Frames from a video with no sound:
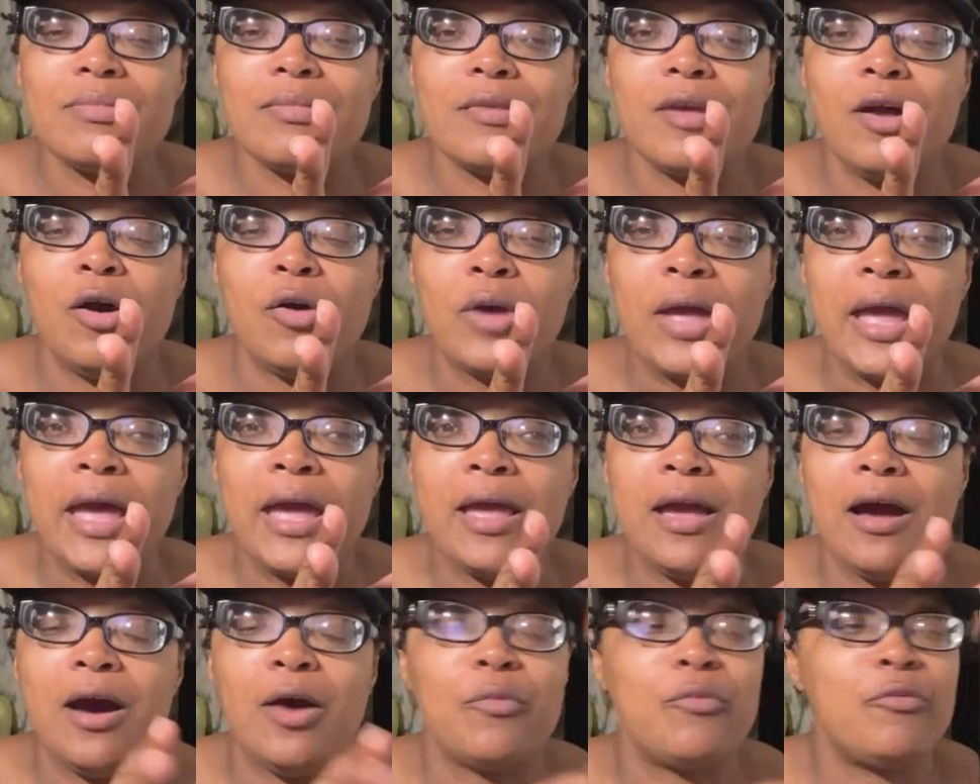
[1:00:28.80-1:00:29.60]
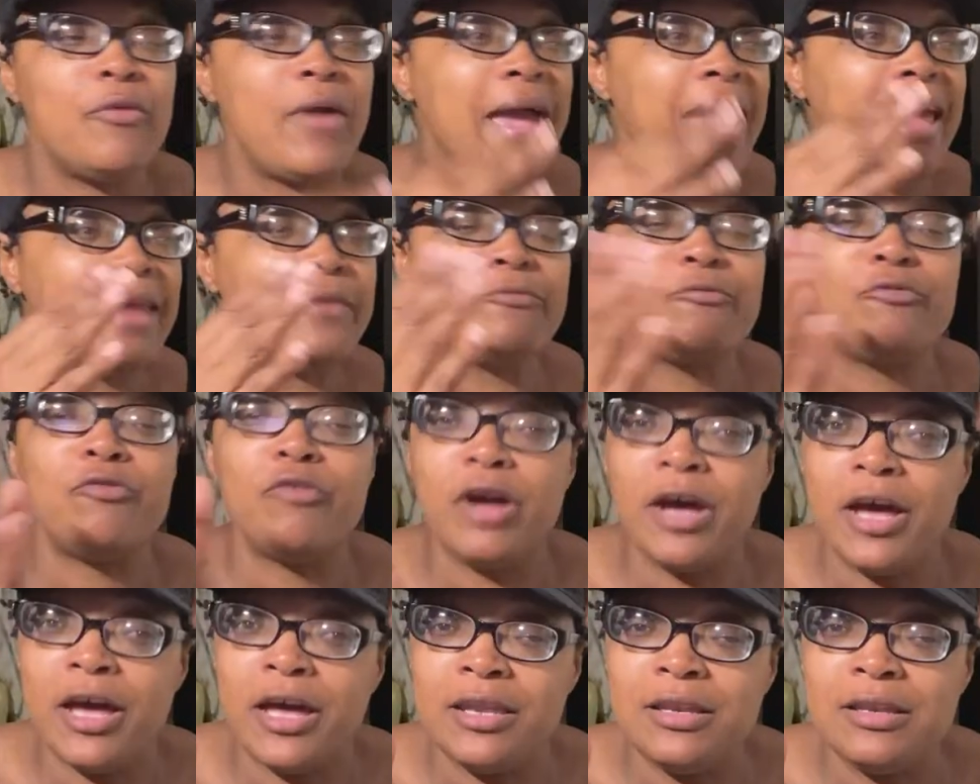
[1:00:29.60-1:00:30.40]
okay? A rat
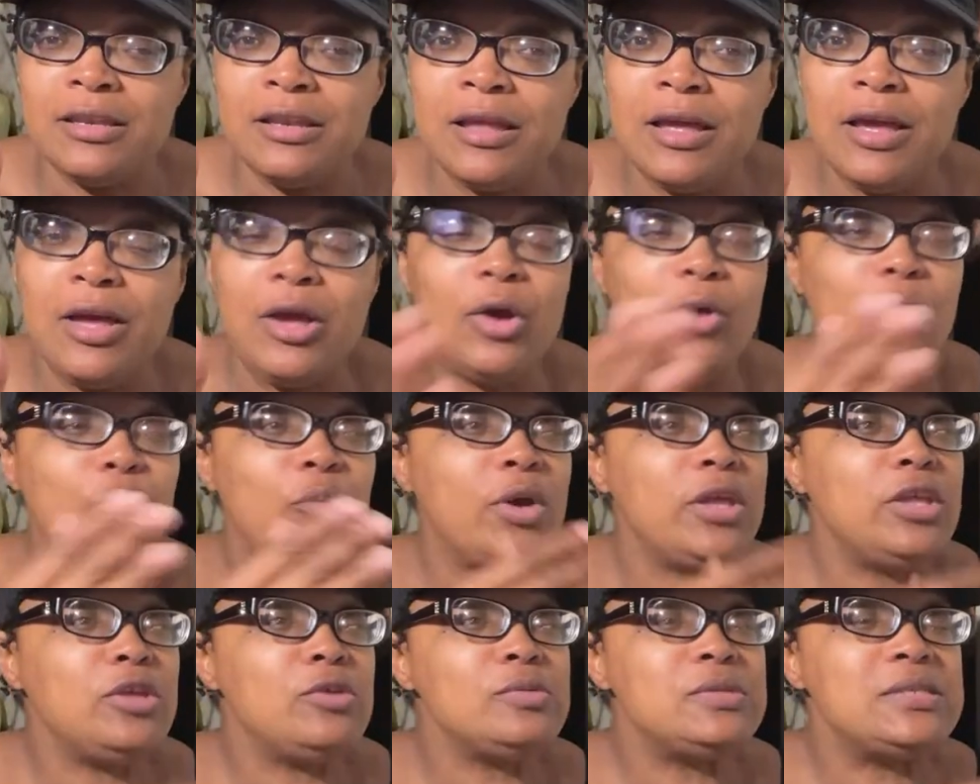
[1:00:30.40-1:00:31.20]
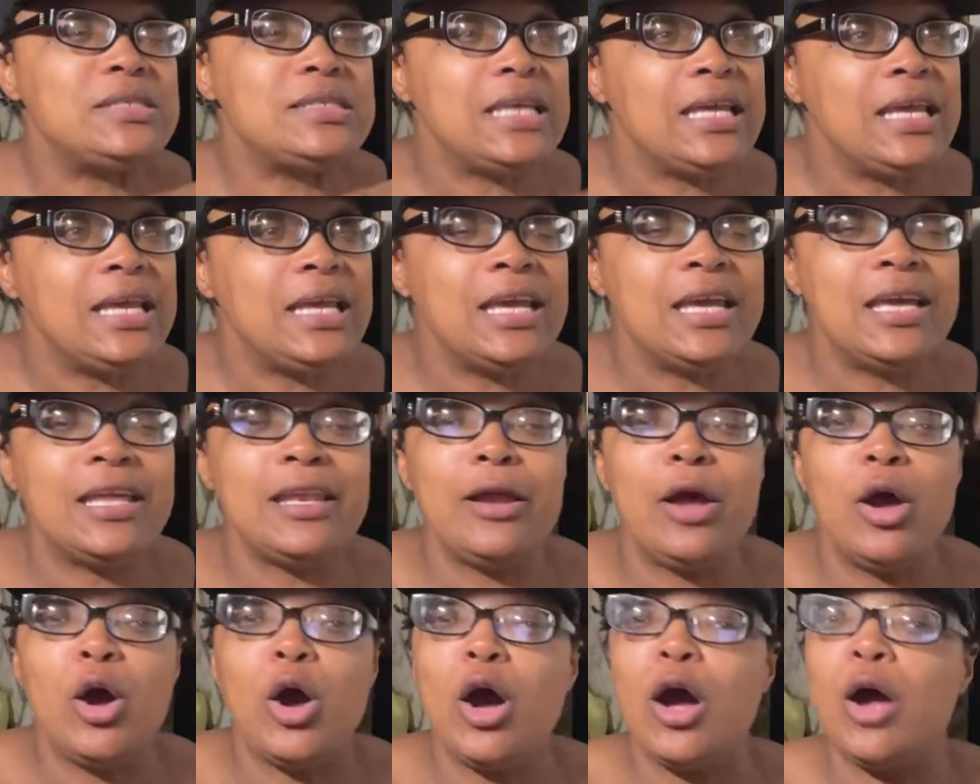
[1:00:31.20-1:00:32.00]
run when you see it.
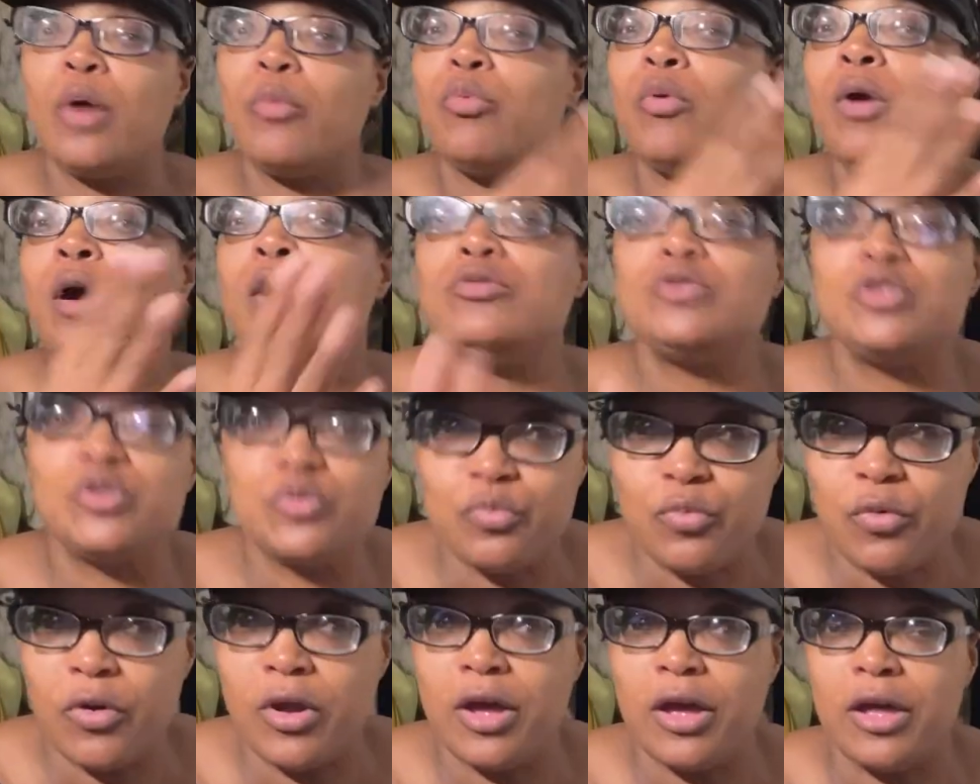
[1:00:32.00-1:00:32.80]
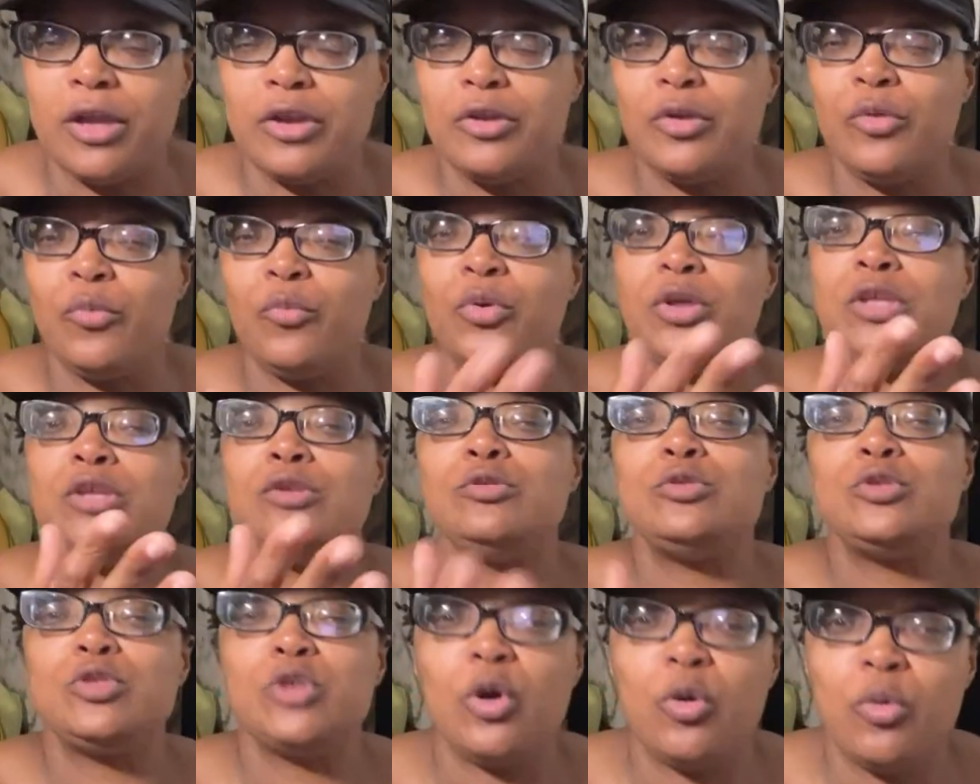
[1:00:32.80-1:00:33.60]
A roach run when
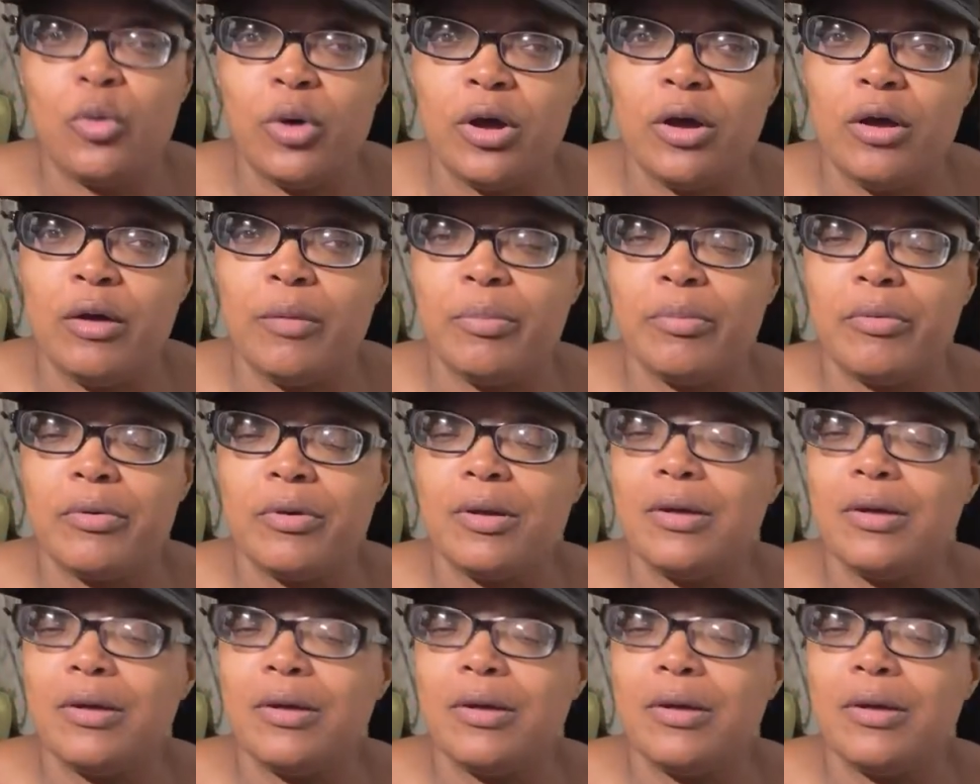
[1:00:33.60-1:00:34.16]
you show up.